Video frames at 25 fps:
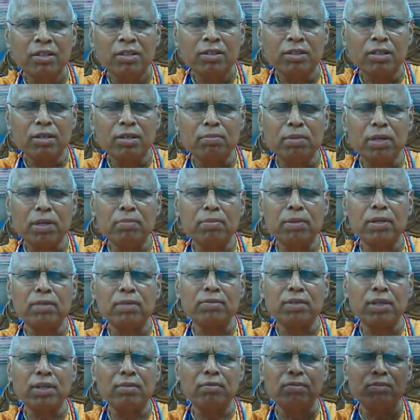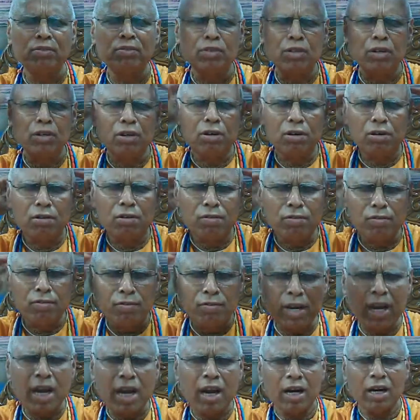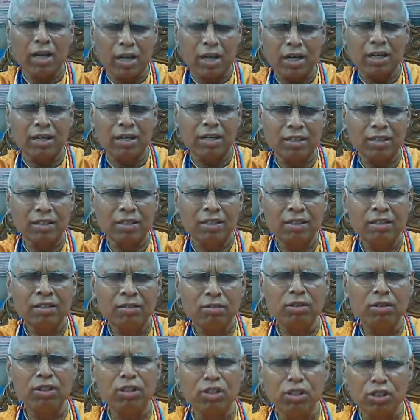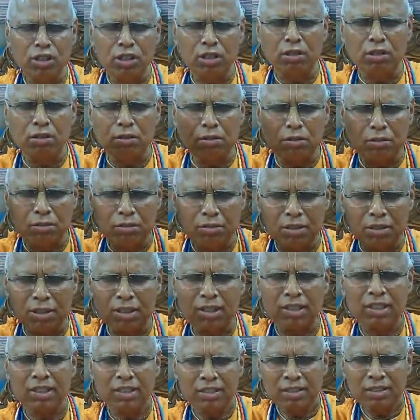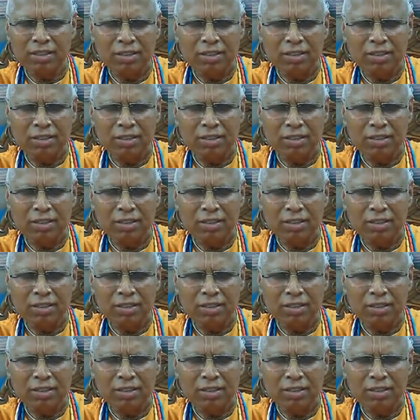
So people from nowhere, with no